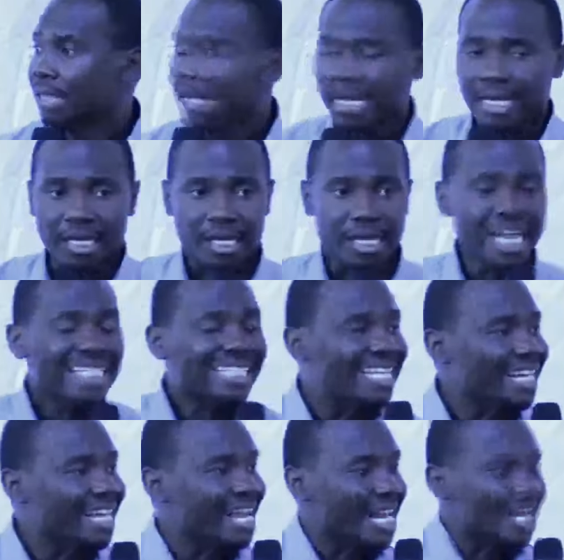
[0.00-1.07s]
Yet
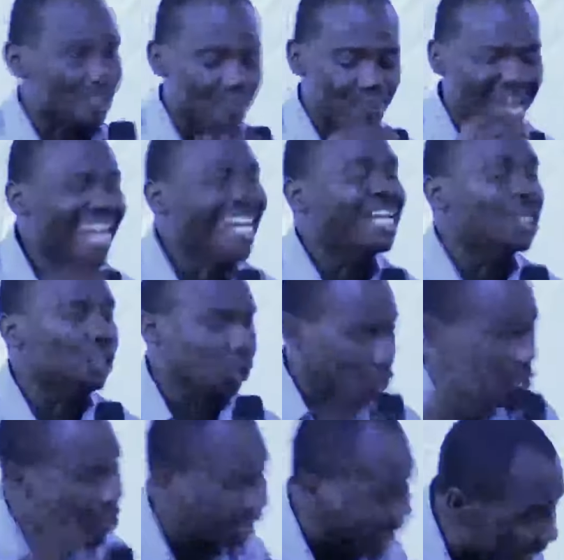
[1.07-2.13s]
he has made it
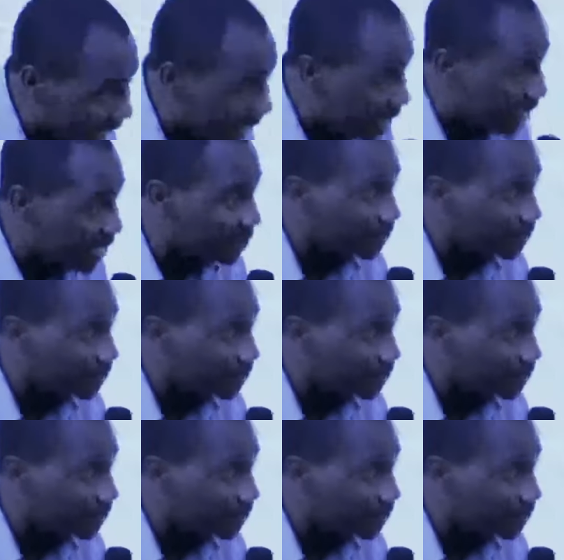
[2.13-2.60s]
so clear